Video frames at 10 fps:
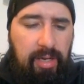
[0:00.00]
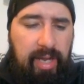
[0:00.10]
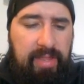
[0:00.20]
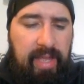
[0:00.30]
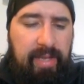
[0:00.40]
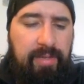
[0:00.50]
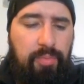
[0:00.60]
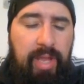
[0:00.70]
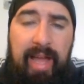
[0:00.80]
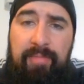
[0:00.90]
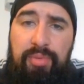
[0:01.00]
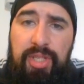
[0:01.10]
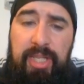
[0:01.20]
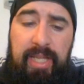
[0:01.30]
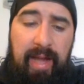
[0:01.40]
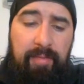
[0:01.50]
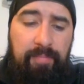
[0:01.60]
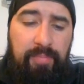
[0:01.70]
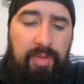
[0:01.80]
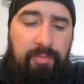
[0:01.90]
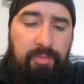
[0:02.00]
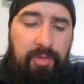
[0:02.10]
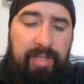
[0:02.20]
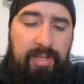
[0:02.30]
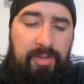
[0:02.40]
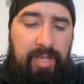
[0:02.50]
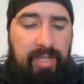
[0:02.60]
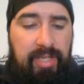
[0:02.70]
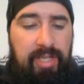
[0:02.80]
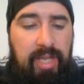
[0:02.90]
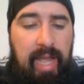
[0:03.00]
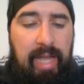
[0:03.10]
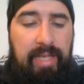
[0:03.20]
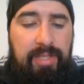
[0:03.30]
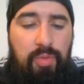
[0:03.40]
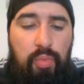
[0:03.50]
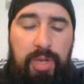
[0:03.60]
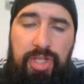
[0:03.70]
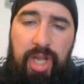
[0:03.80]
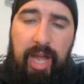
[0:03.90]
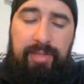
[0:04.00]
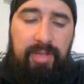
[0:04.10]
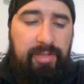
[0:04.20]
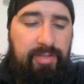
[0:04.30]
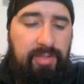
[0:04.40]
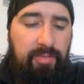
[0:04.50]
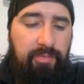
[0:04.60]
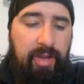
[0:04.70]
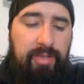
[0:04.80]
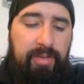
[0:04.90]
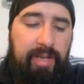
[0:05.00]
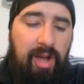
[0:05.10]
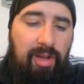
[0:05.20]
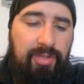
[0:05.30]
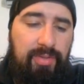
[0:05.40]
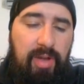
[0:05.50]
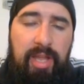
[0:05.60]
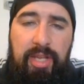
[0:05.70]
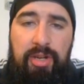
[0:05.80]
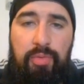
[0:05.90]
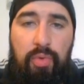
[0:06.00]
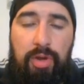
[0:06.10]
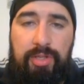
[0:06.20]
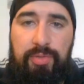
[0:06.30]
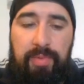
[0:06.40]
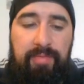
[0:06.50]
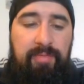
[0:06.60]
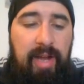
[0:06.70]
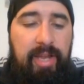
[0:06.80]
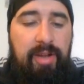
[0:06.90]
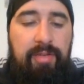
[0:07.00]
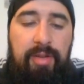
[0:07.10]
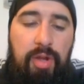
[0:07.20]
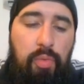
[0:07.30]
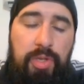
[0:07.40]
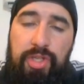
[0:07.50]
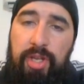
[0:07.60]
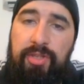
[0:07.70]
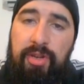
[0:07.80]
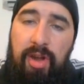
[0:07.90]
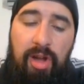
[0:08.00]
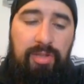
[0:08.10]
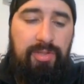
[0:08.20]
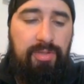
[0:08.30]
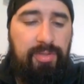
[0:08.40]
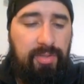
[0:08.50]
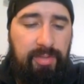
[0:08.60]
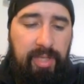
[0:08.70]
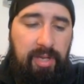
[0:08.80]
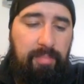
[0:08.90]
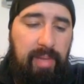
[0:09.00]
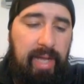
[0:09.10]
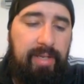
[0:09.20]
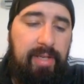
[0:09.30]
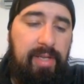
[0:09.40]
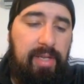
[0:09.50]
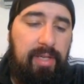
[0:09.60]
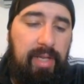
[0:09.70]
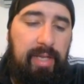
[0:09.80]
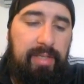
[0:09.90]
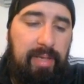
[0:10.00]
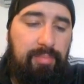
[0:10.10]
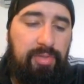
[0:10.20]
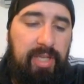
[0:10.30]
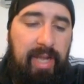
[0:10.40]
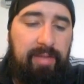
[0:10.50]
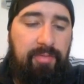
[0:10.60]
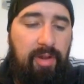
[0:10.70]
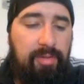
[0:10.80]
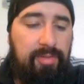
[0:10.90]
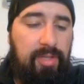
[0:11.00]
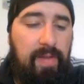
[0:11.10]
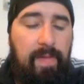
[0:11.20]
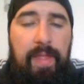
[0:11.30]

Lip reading: Okay, then we have Boudica, Frederick and Witch Hunter. So Frederick also a hero, works with fire, Witch Hunter also, so they combine, and then Boudica in front.